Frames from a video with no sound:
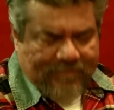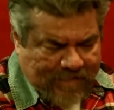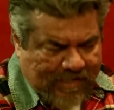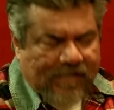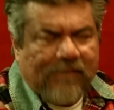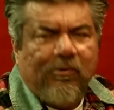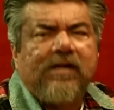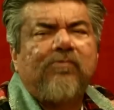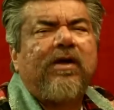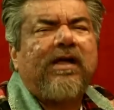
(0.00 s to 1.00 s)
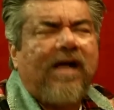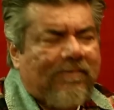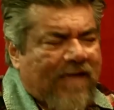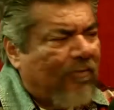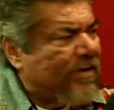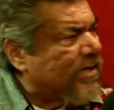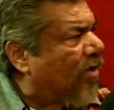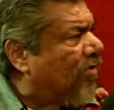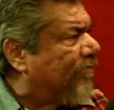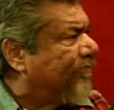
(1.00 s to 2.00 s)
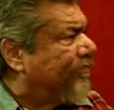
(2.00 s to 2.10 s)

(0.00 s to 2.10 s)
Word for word: Calm down. Calm down. We know. We